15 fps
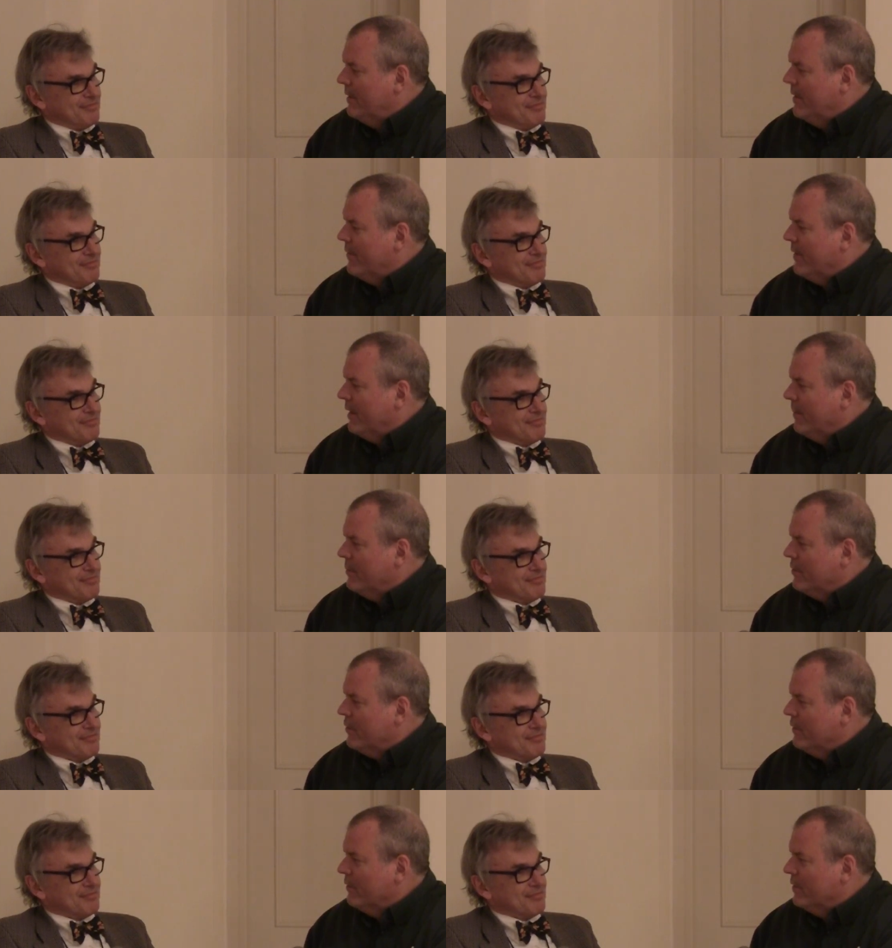Speaker 1: given
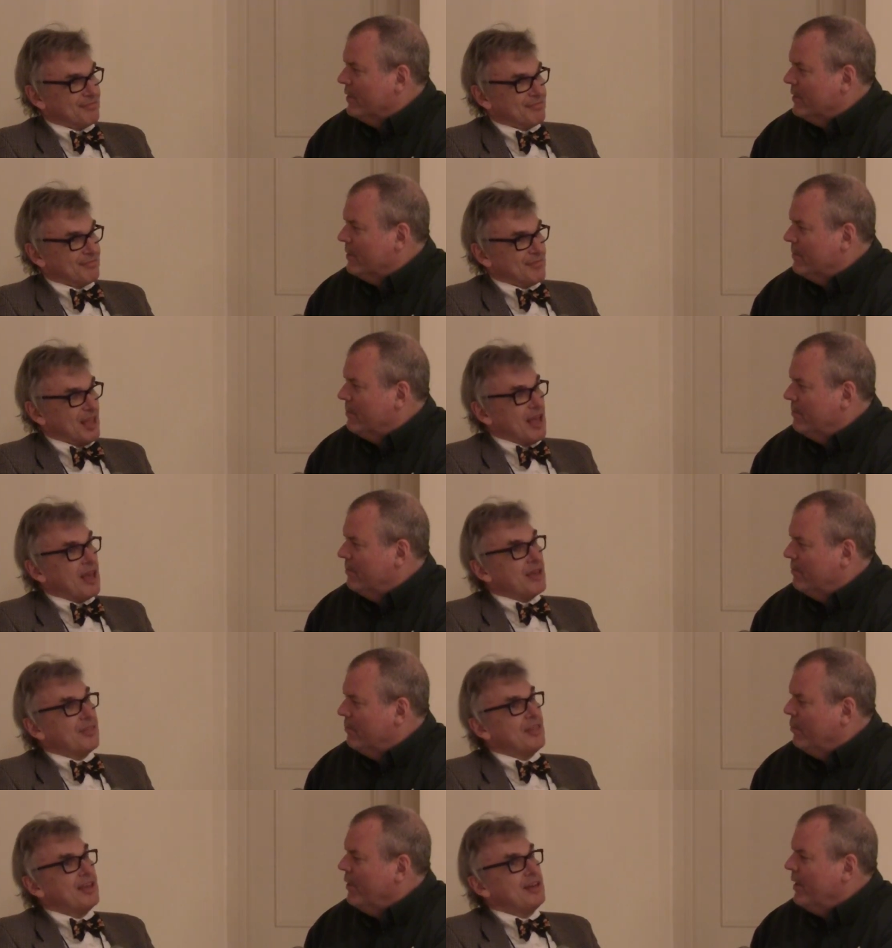lip service
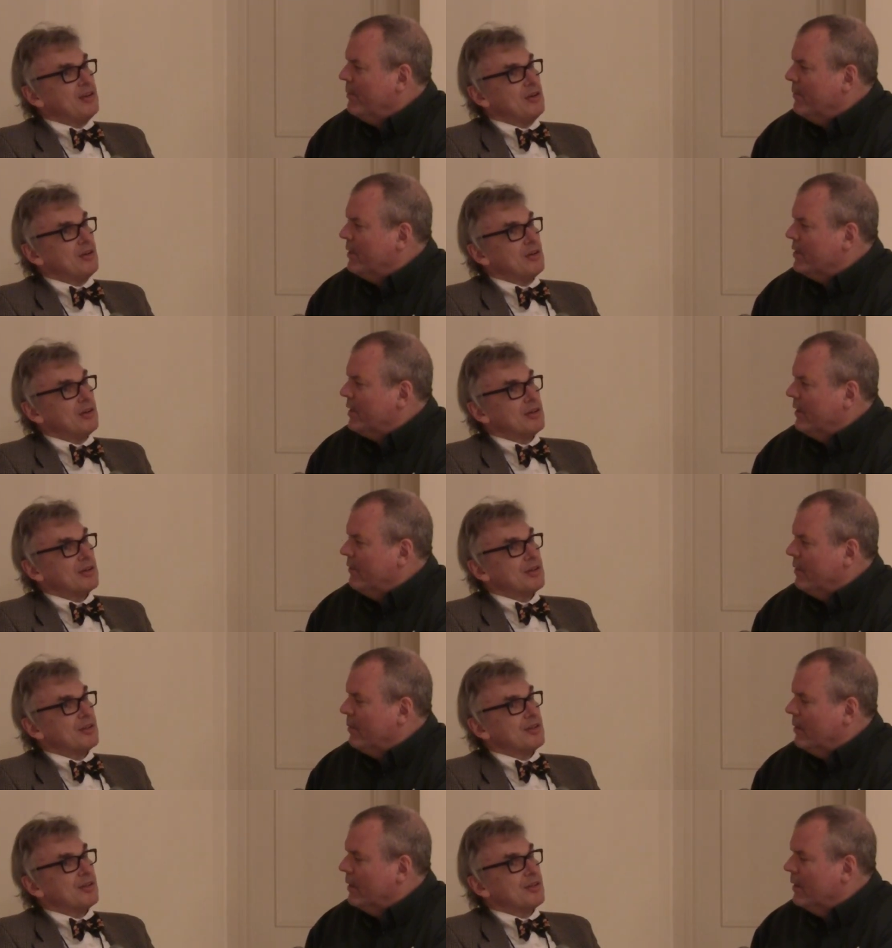
Speaker 2: they pretty all, much
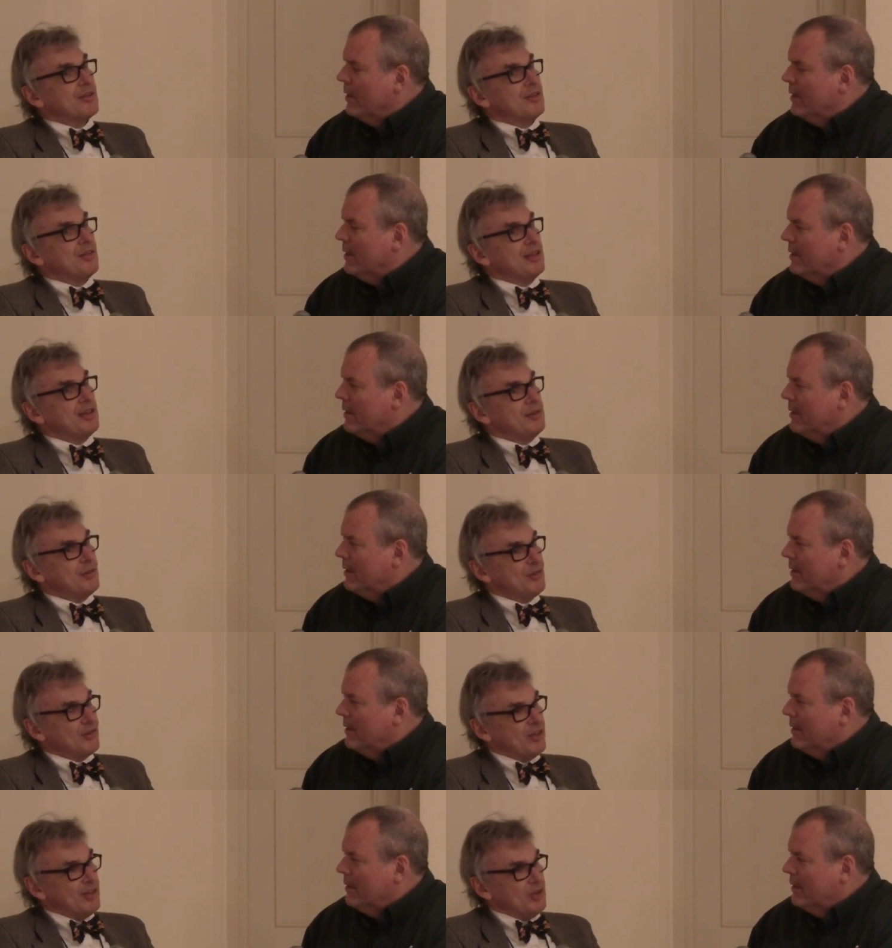everywhere. They
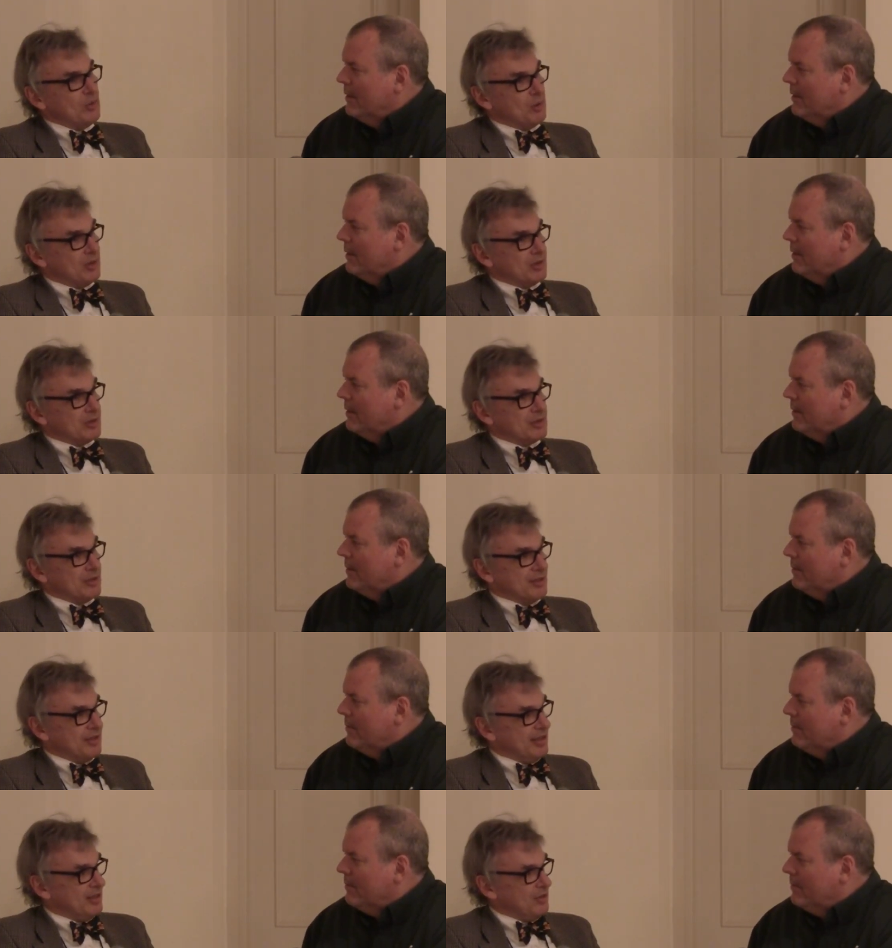all say
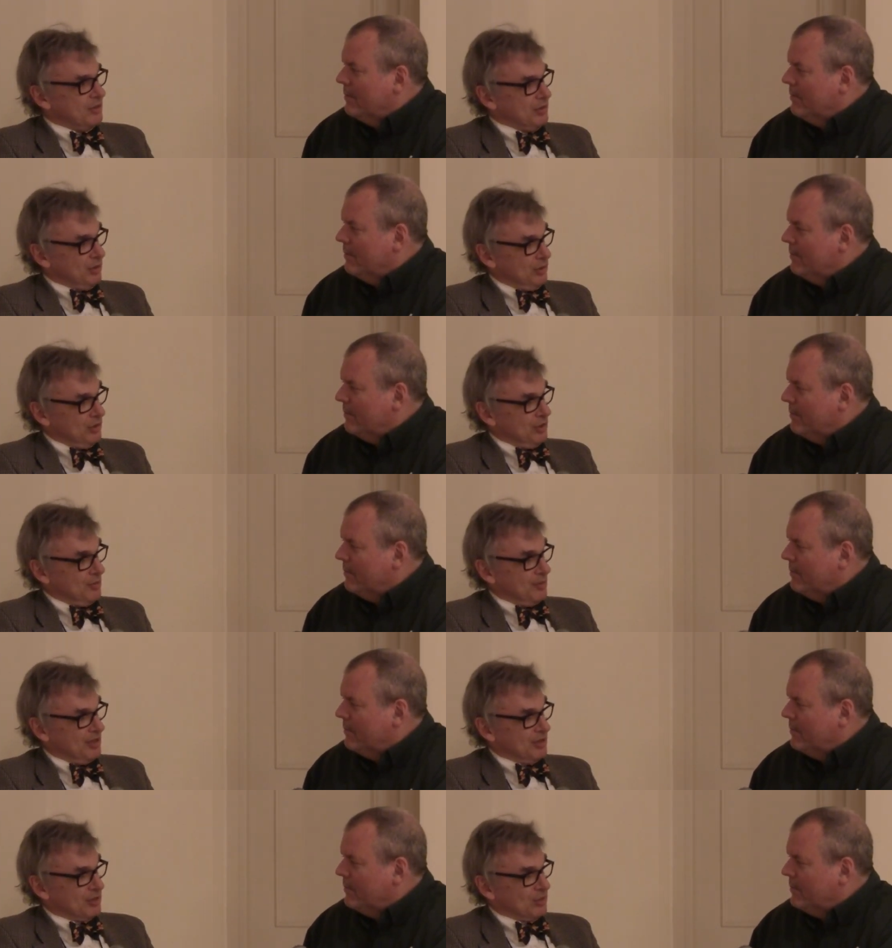quality. They all talk
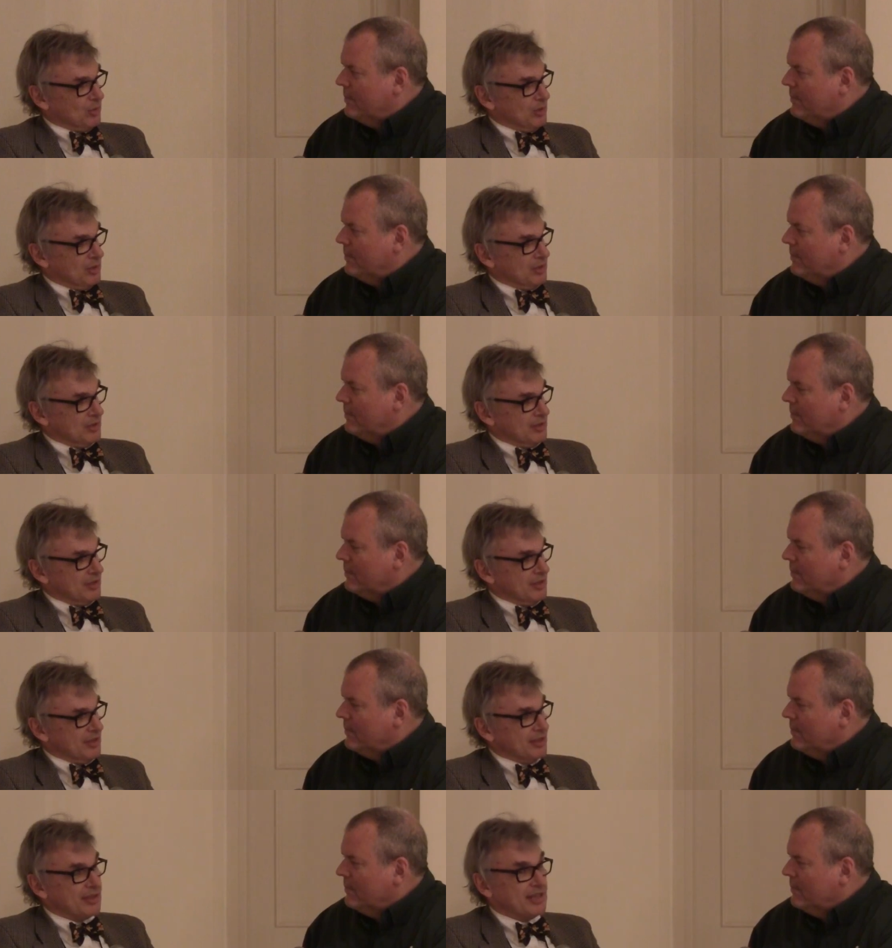about
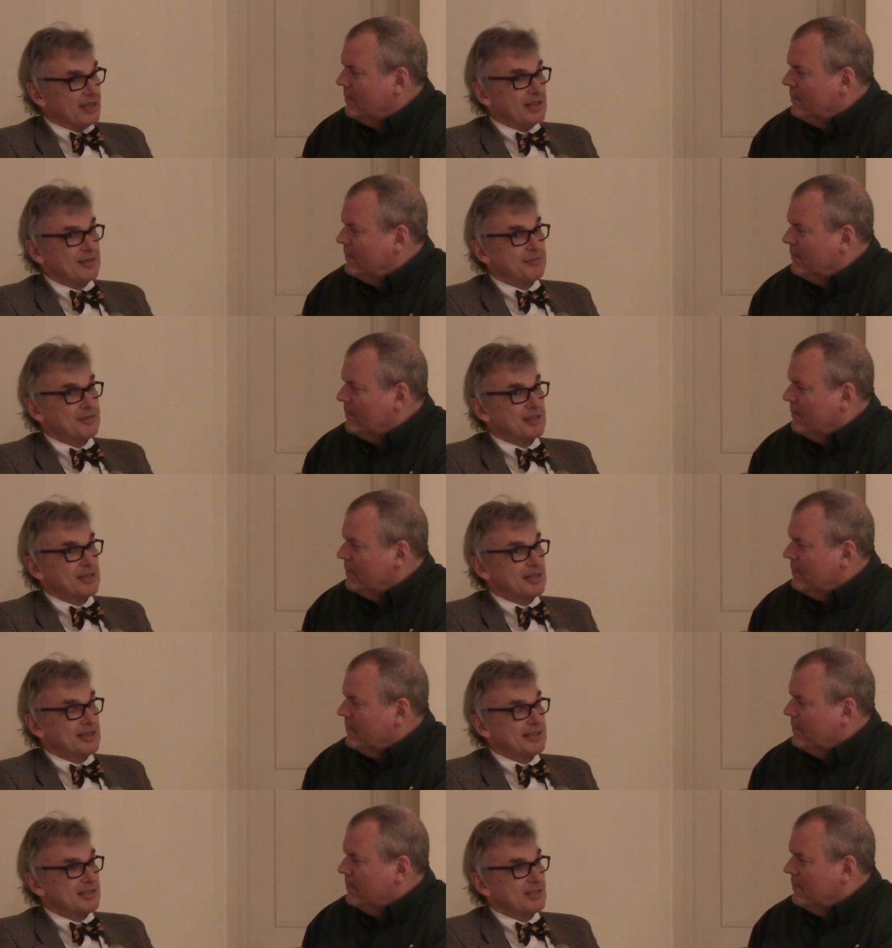quality. And then if I
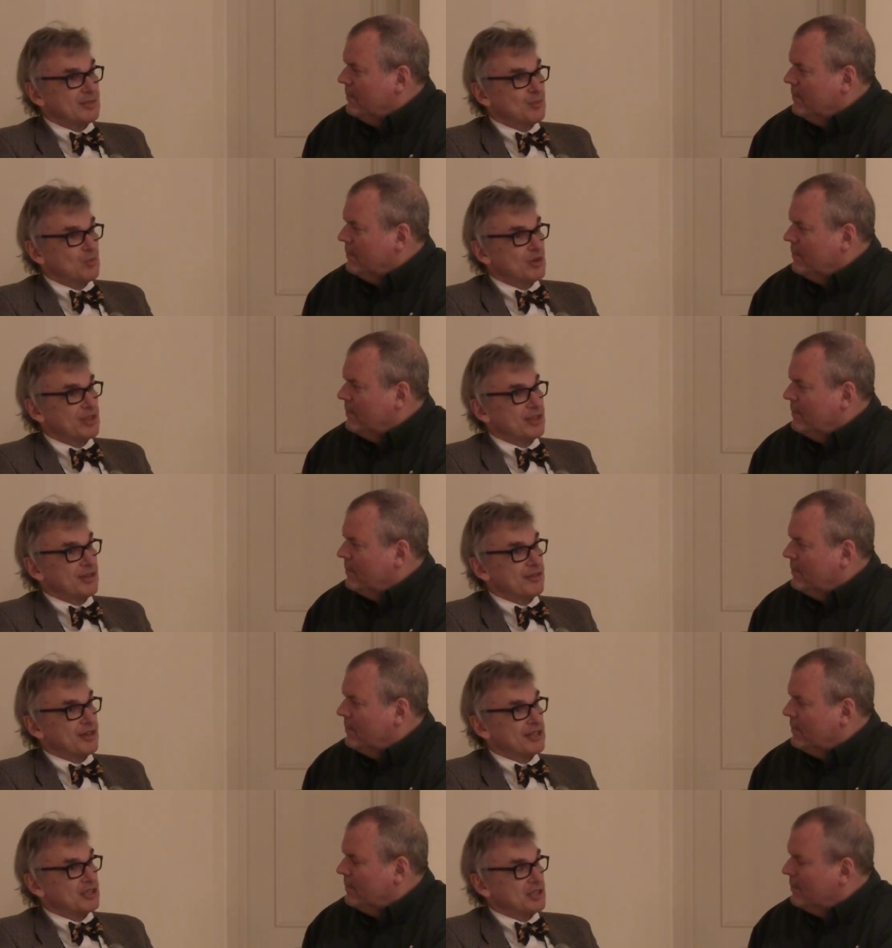ask them what
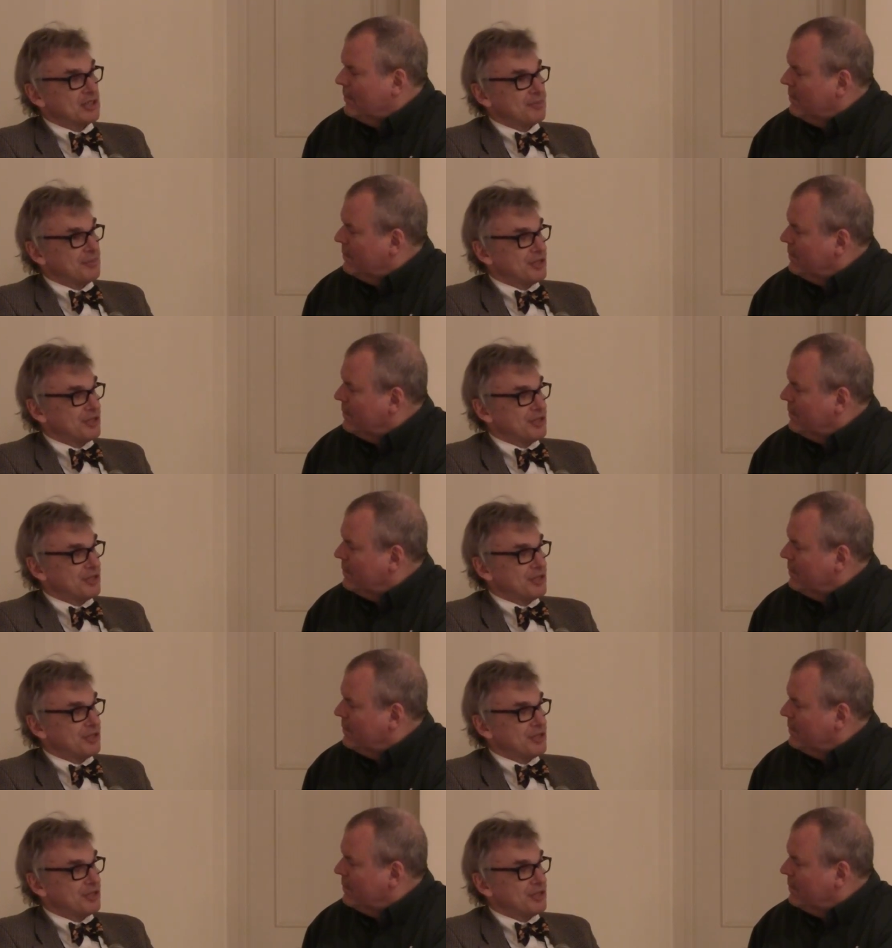they're actually